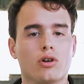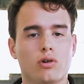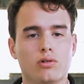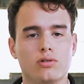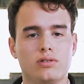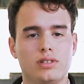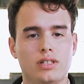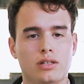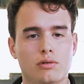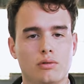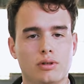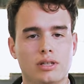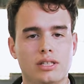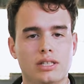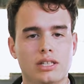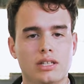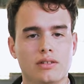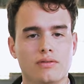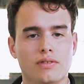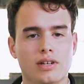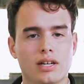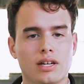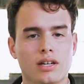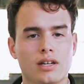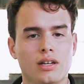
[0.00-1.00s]
in
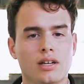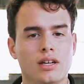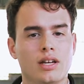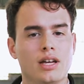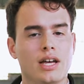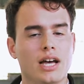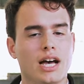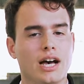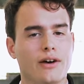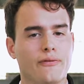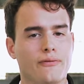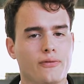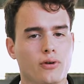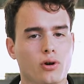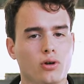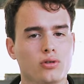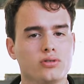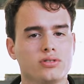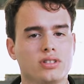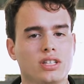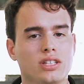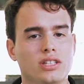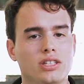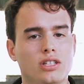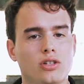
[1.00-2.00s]
continuous duty
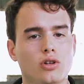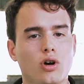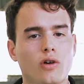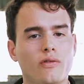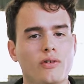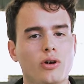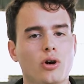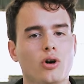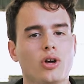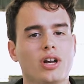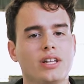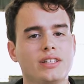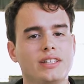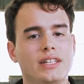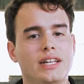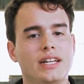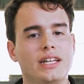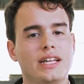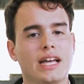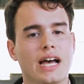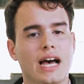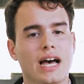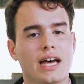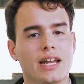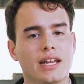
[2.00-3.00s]
with 9 hours
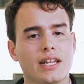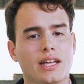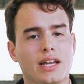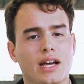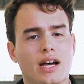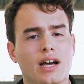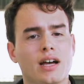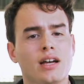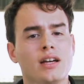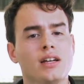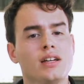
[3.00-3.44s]
charging,